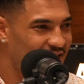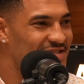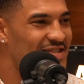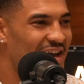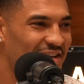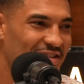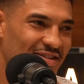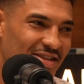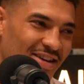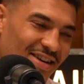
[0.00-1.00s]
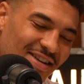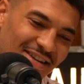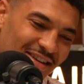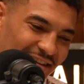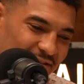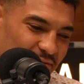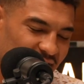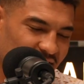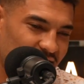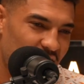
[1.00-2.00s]
Exactly, yeah.
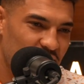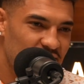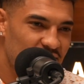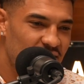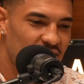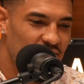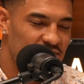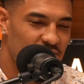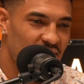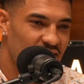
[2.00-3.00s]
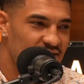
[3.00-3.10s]
They get the opportunity to experience